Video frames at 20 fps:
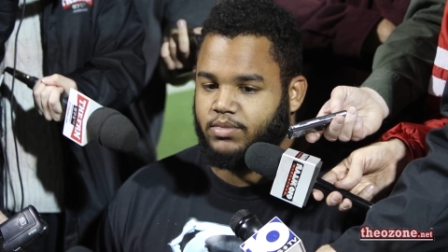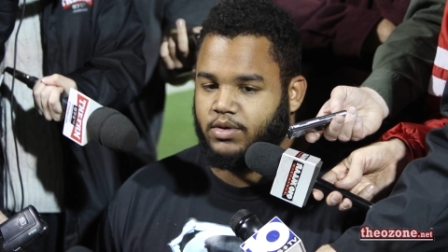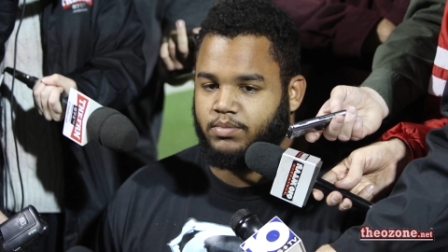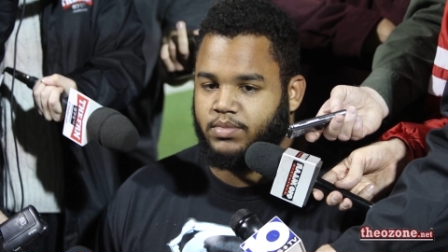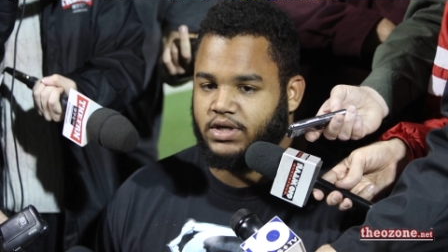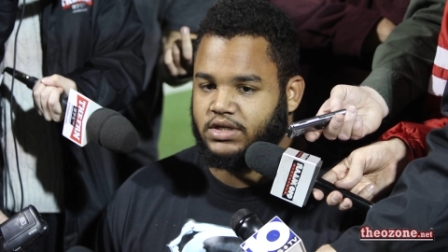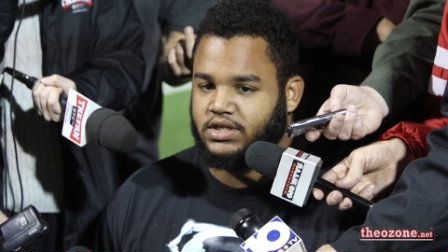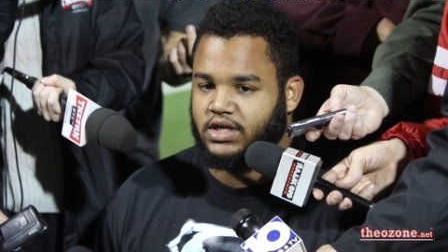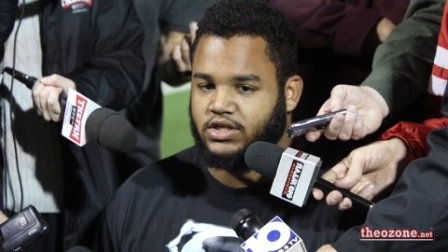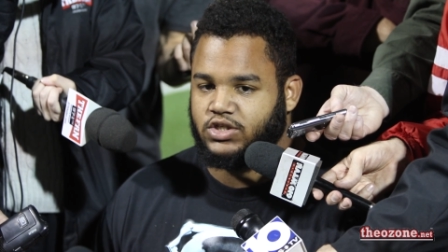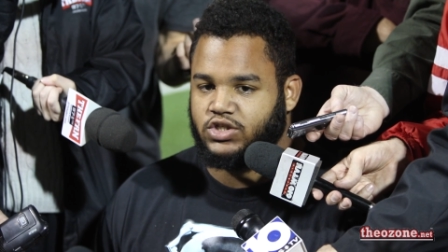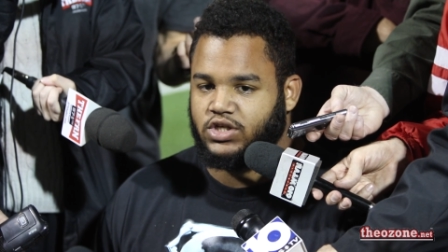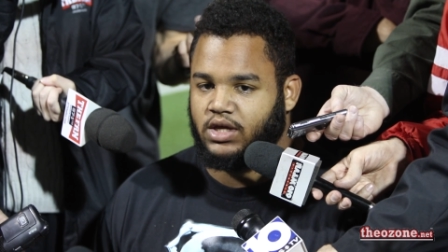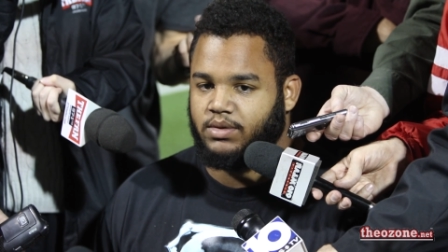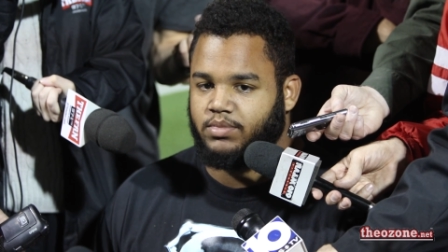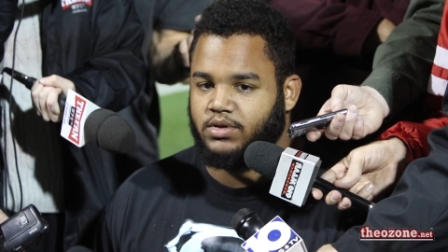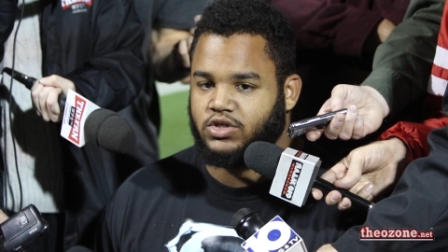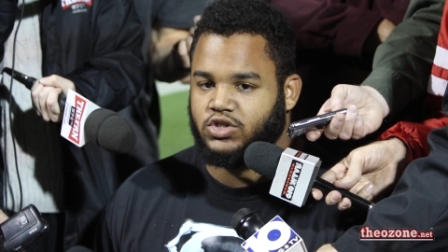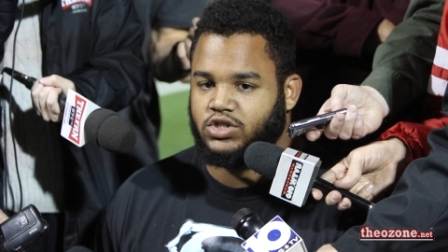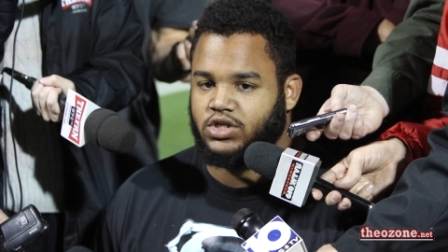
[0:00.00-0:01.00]
Big Ten
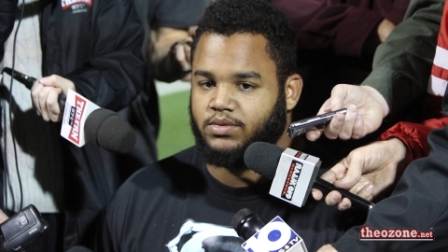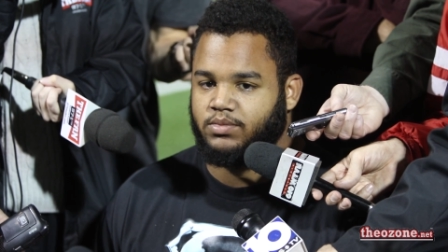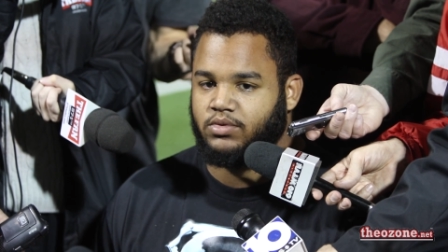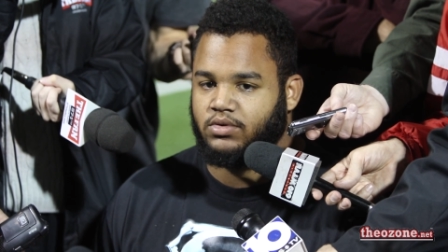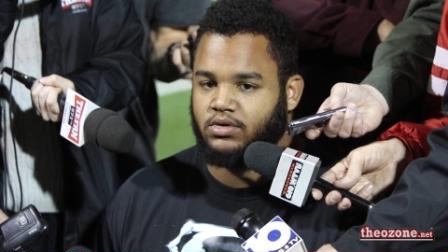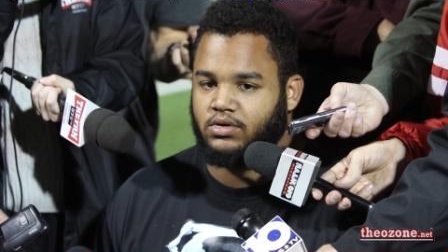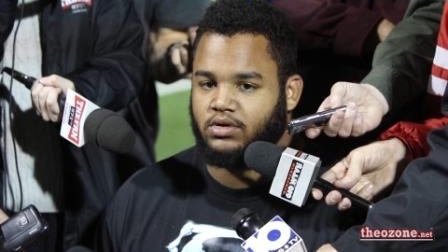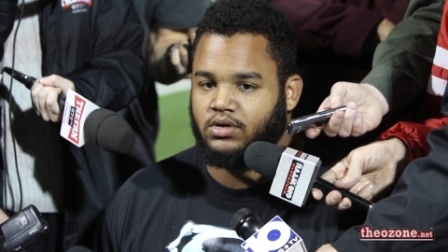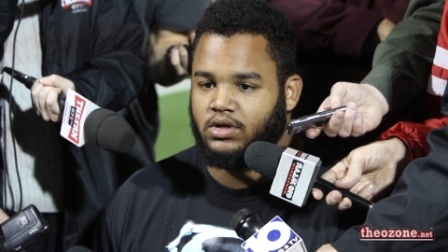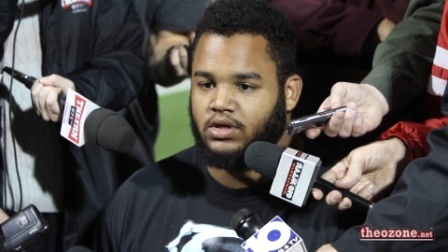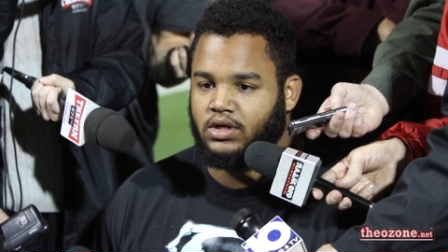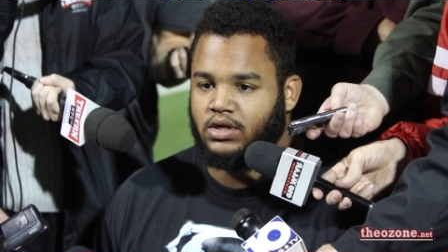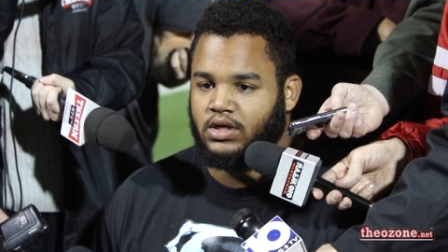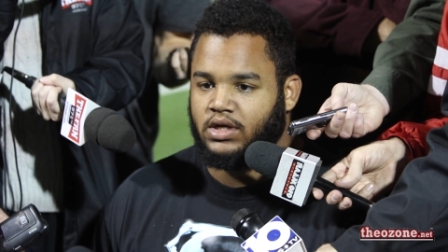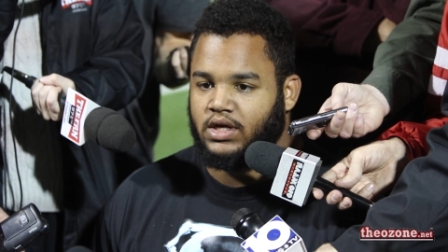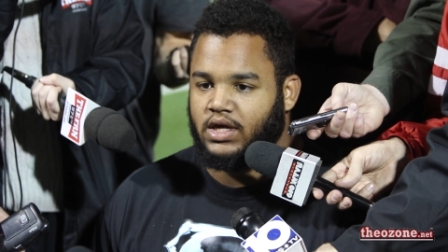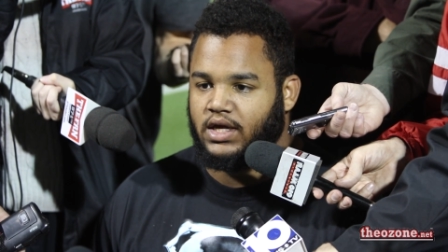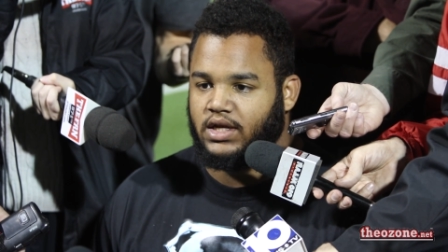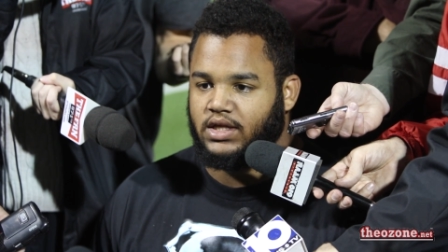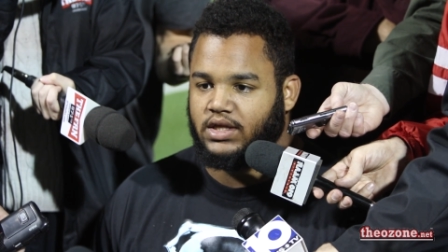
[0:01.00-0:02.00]
championship or
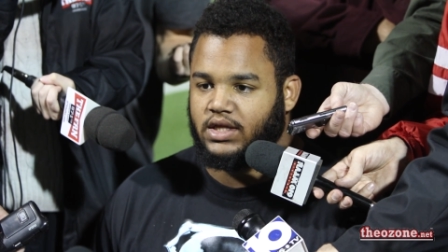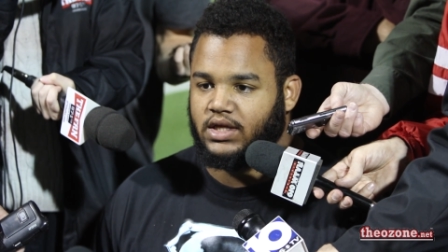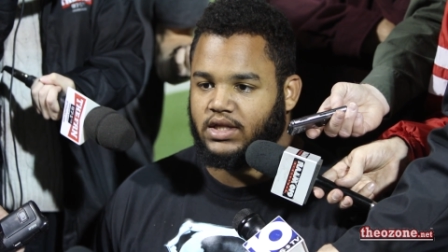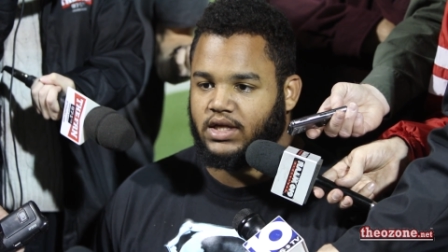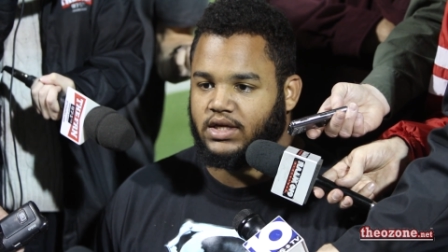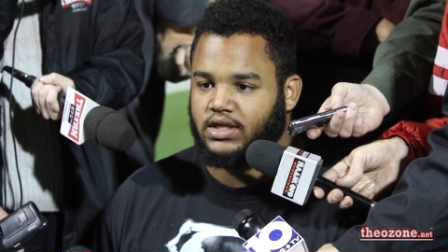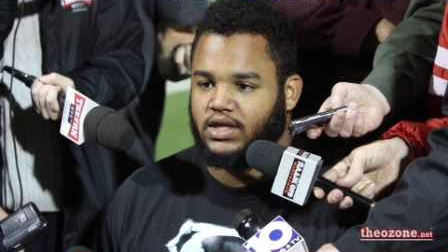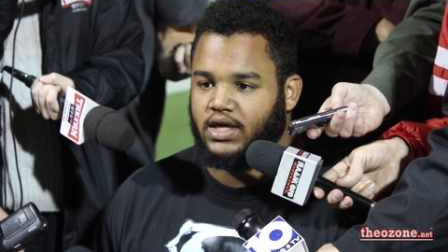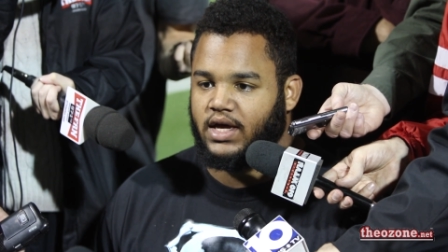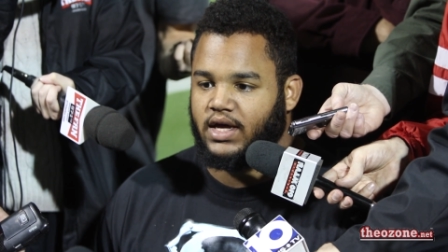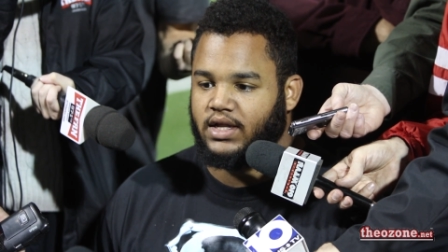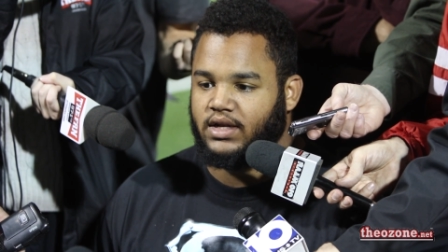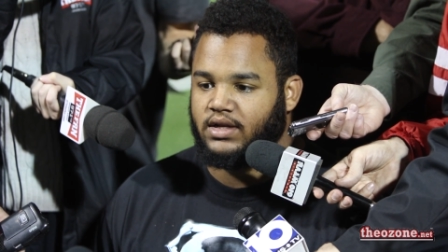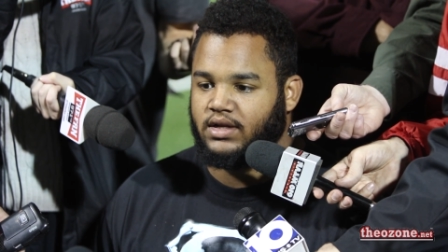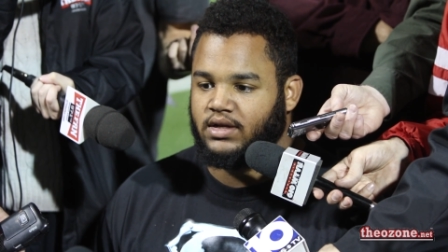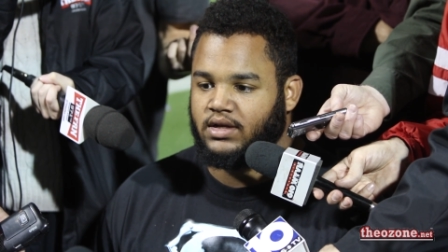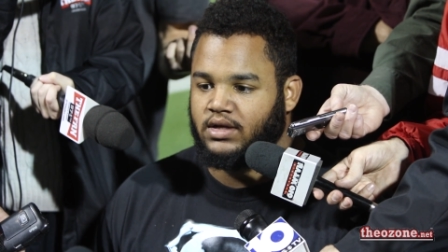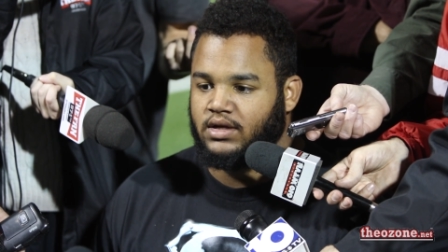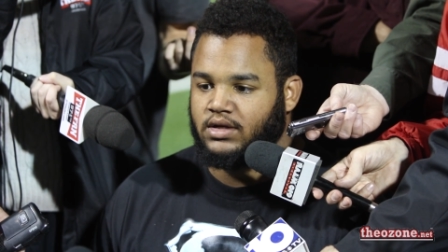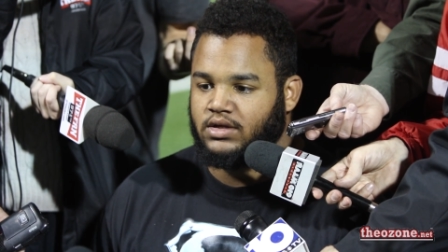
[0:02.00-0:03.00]
anything like that.
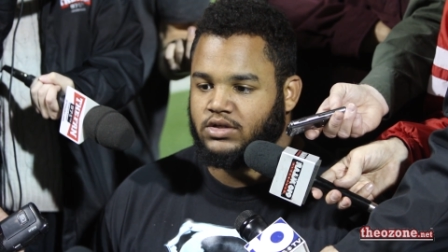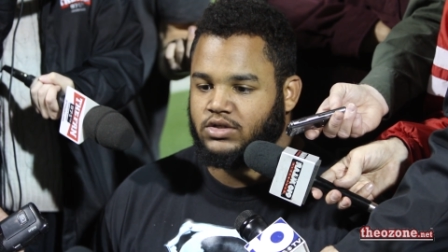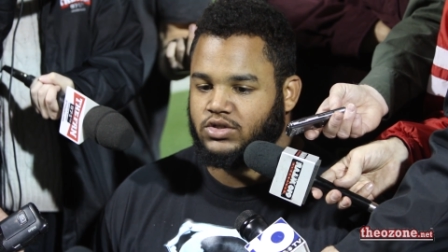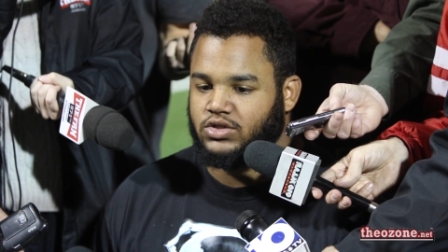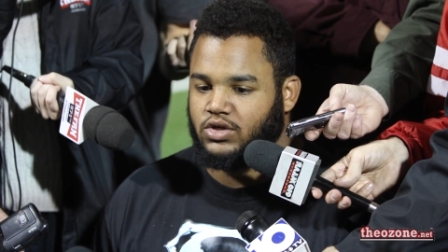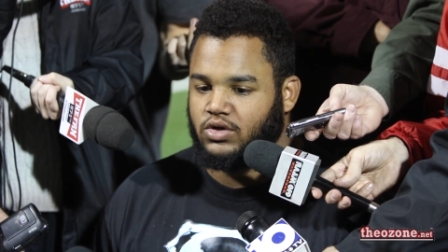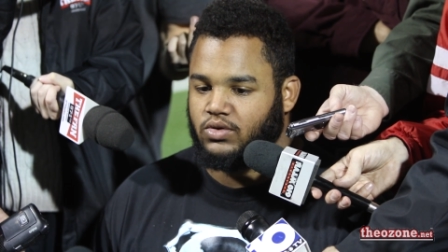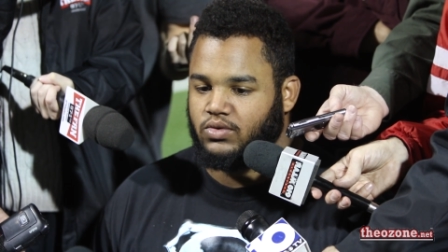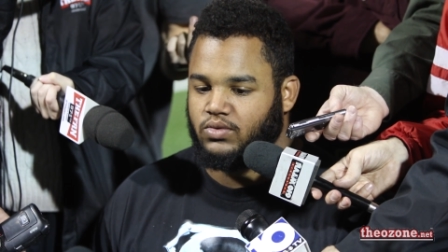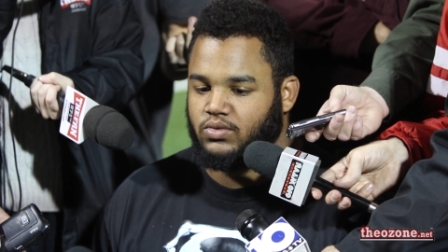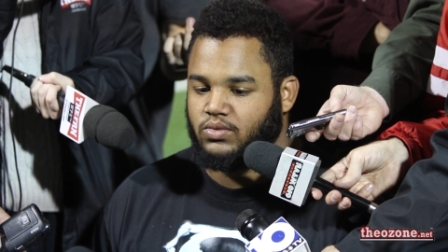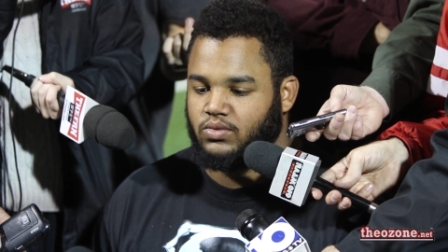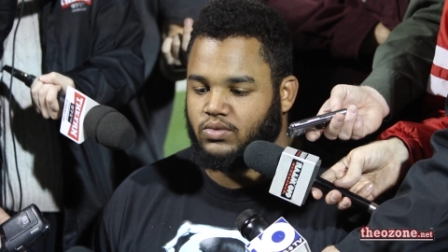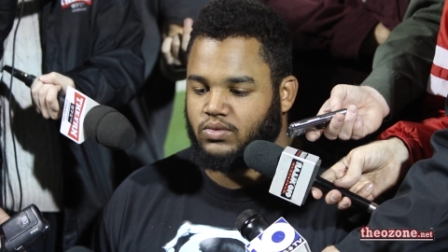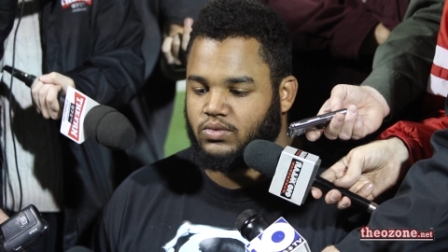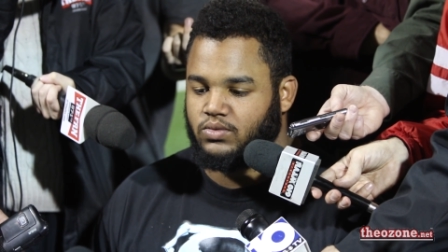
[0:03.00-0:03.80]
Mm-hmm. So